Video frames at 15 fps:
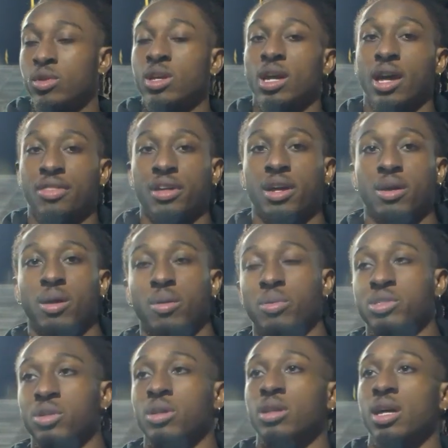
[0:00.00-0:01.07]
Yeah, I think uh,
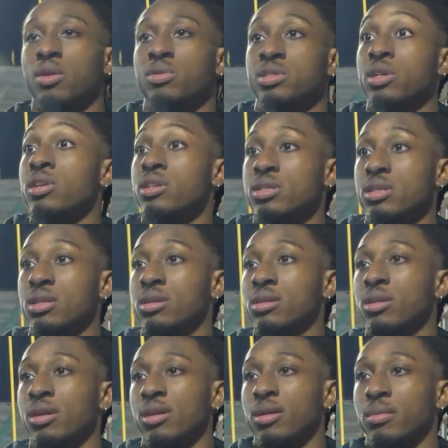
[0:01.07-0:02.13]
we showed a lot of resiliency.
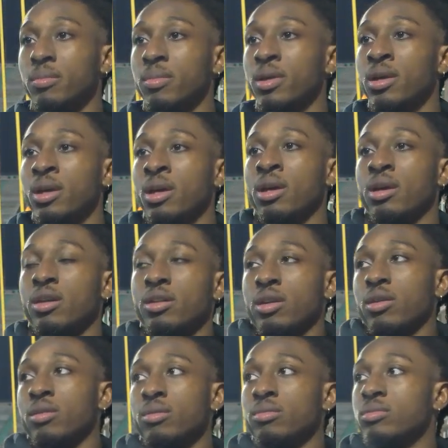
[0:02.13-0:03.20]
Um, you
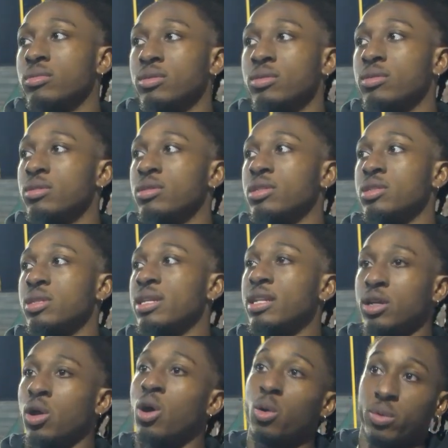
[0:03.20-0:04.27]
know, just
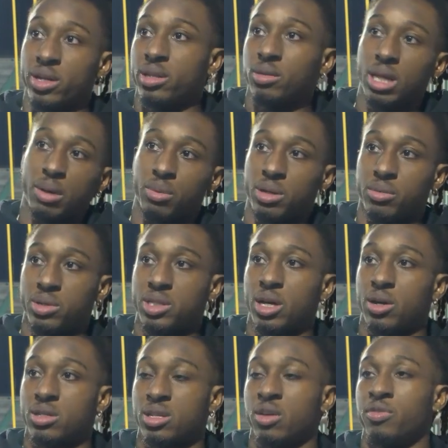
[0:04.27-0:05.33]
getting in the hole we like we, we
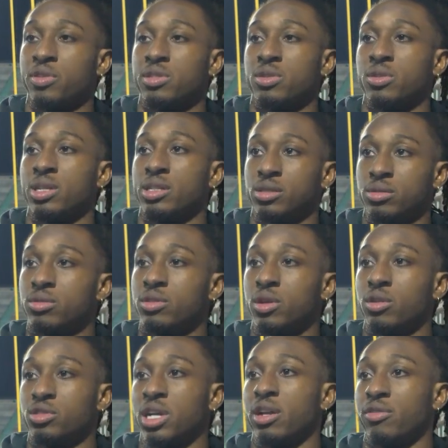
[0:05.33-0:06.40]
dug ourselves into and, and you
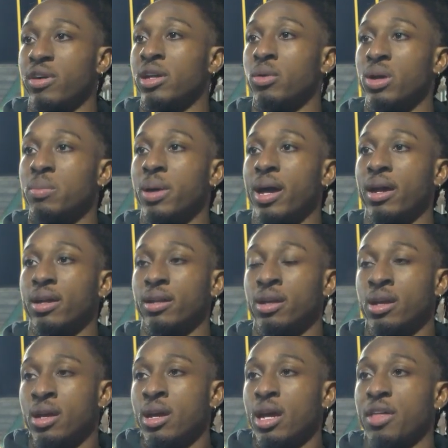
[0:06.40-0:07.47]
know trying to fight our way back. And
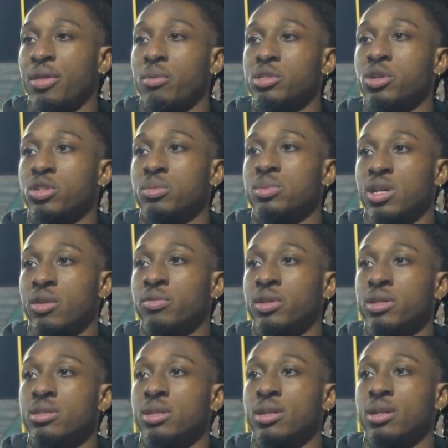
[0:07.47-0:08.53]
I think we showed some
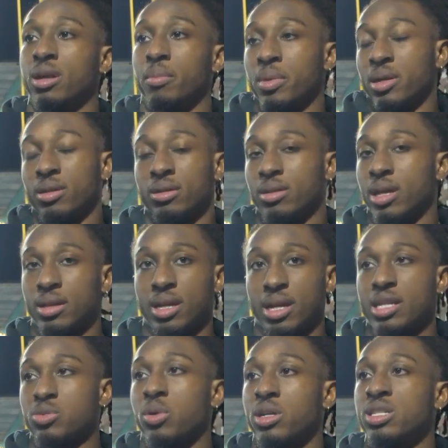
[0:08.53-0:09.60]
toughness. And I mean, that,
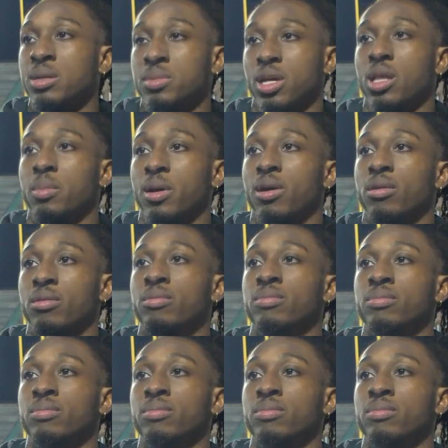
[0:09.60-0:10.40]
that's what our team's all about.